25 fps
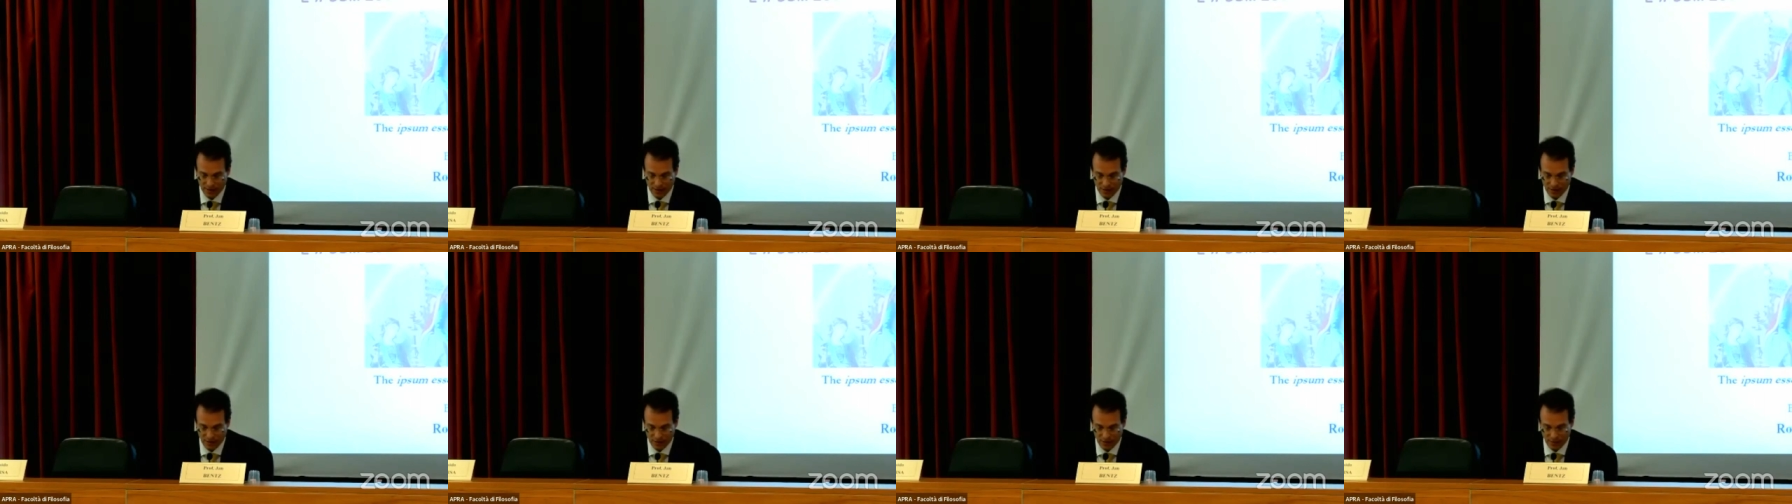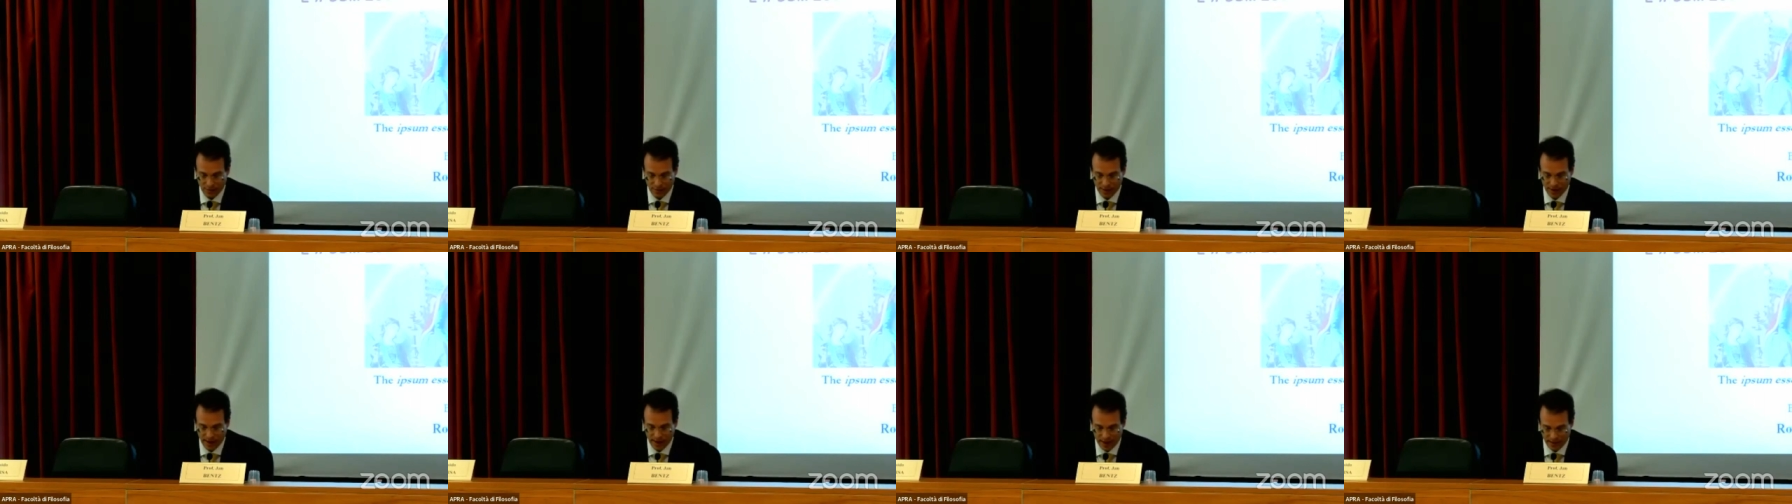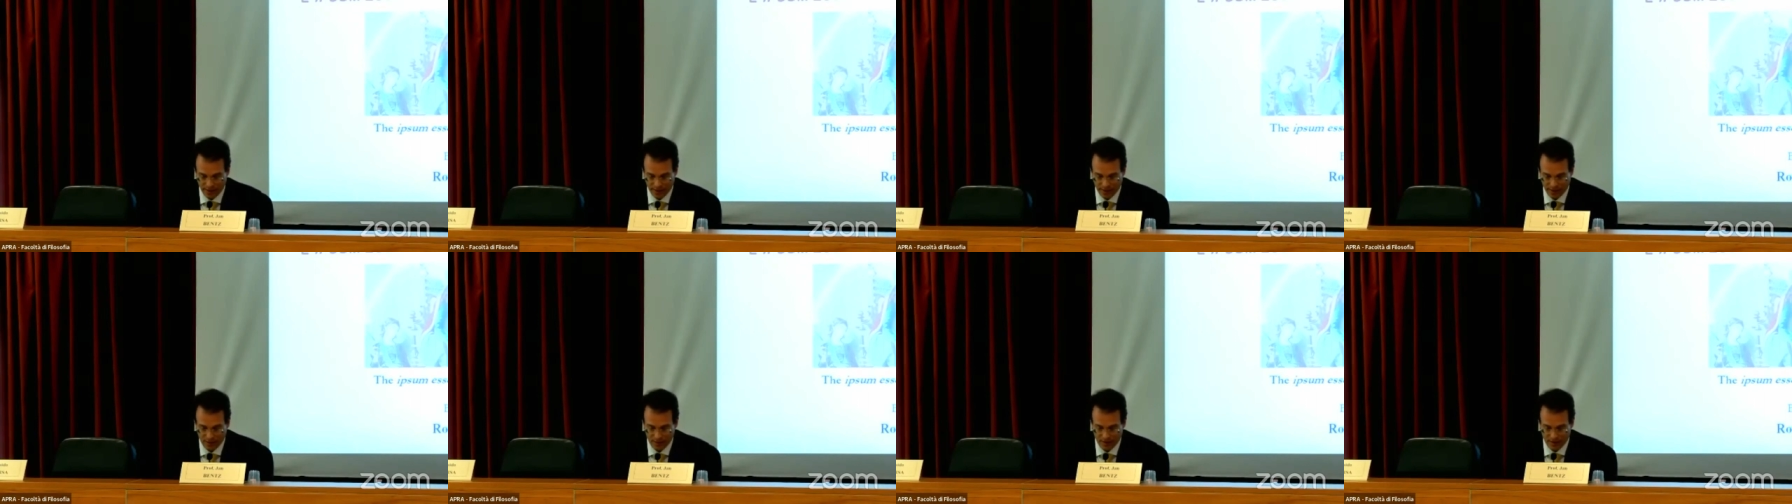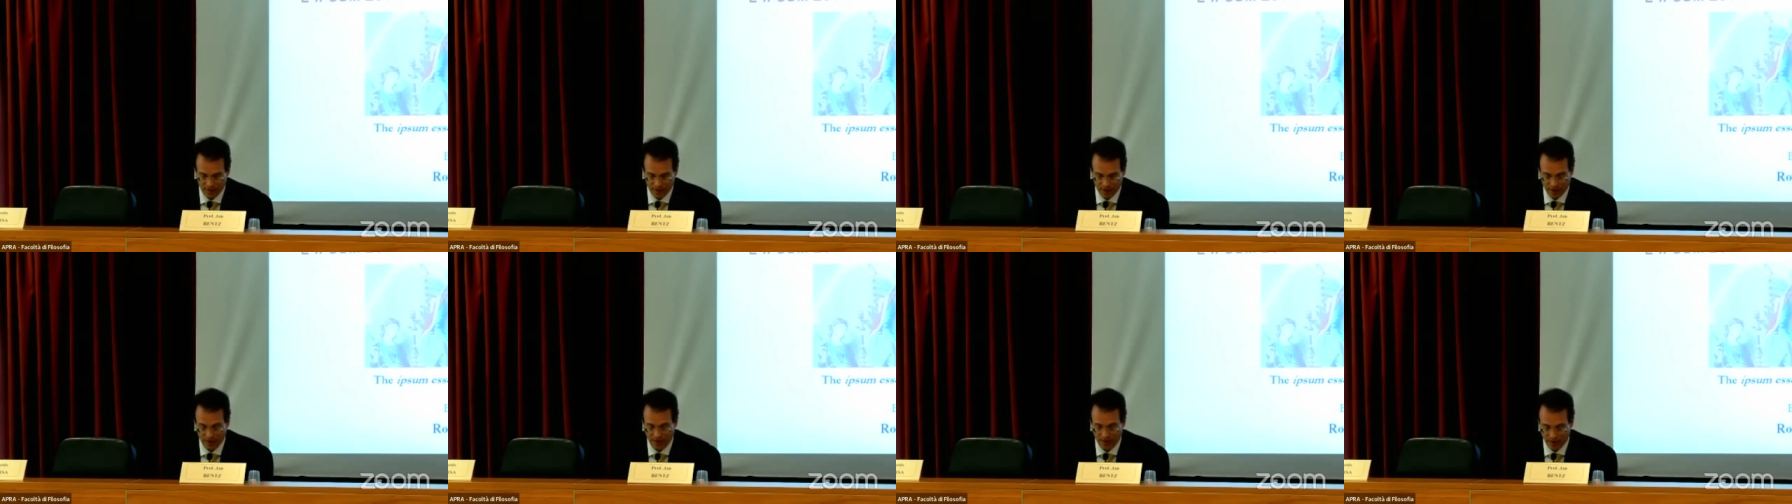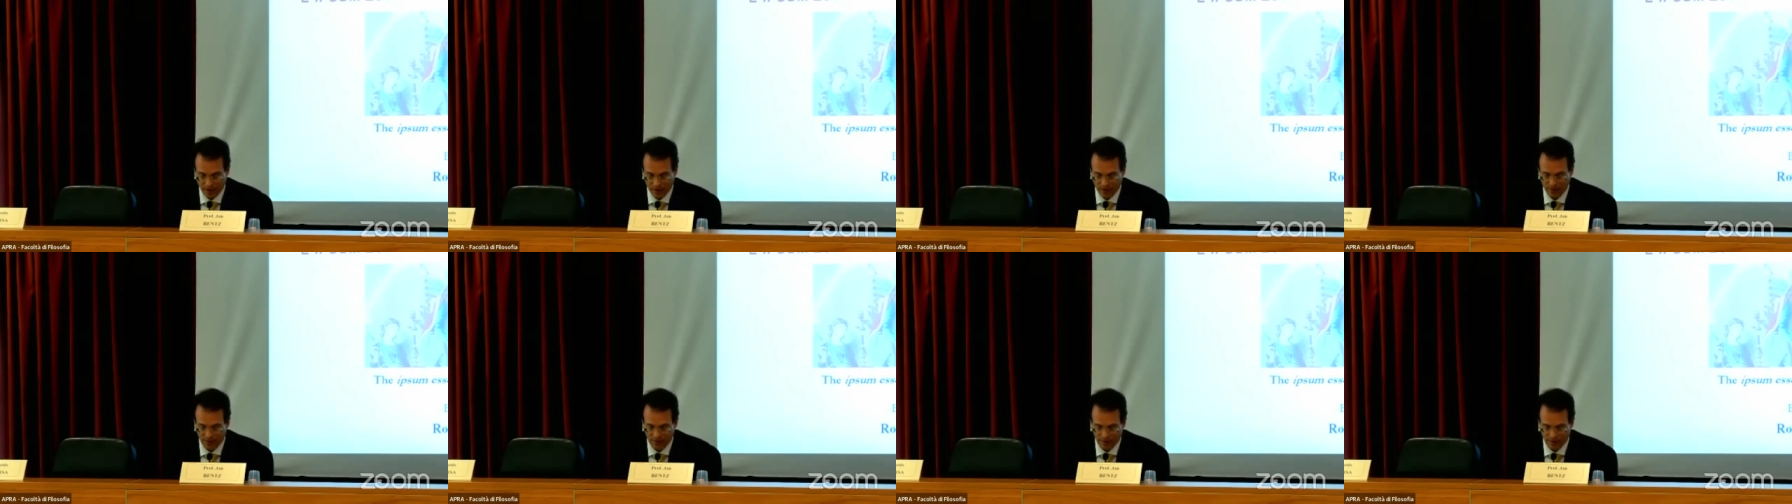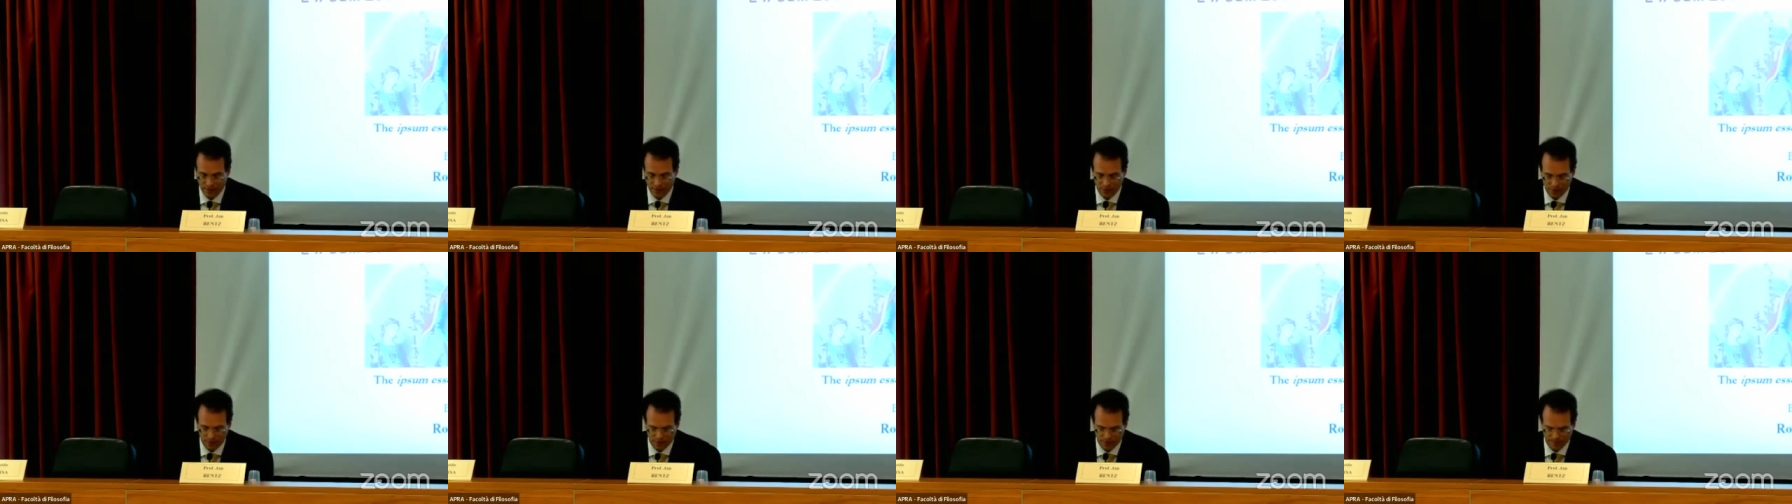and assume the essence in the
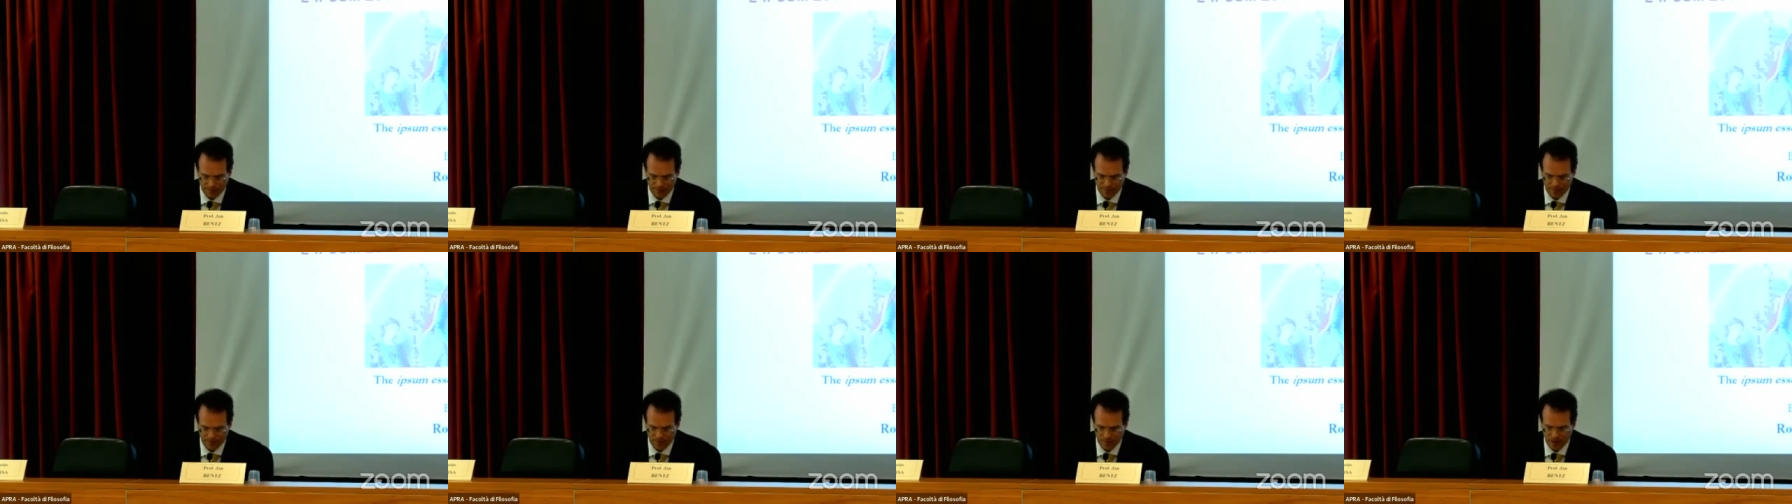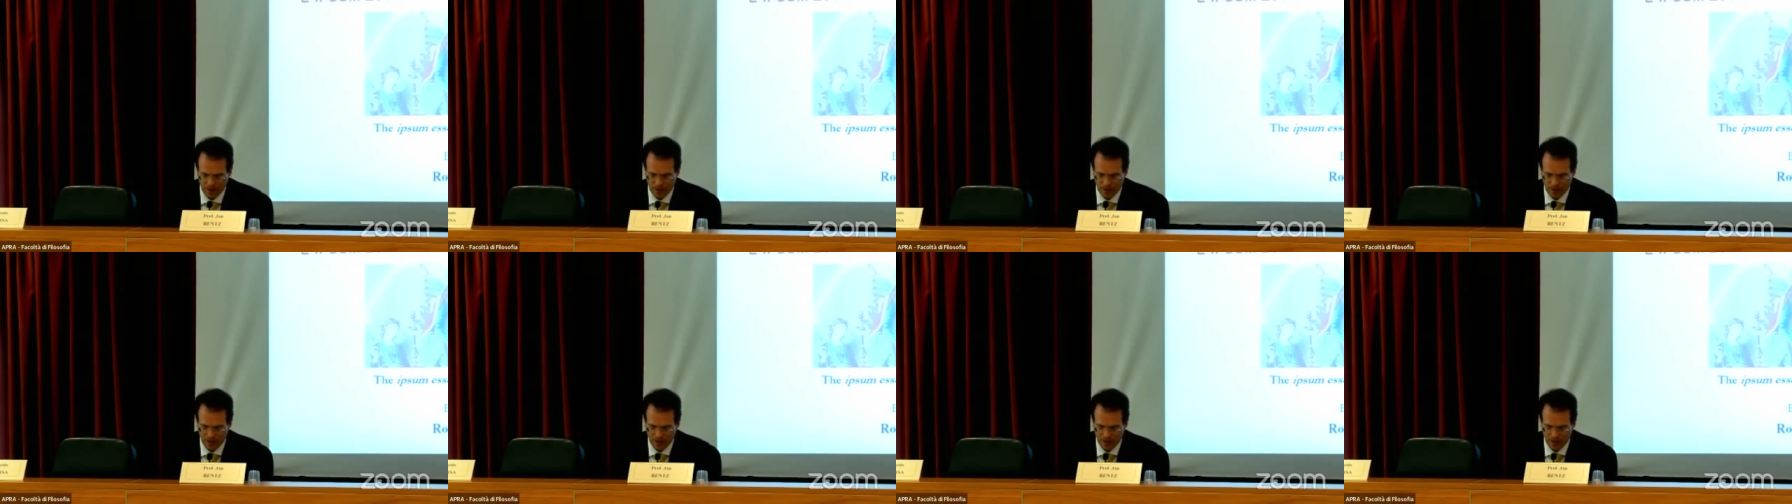individual.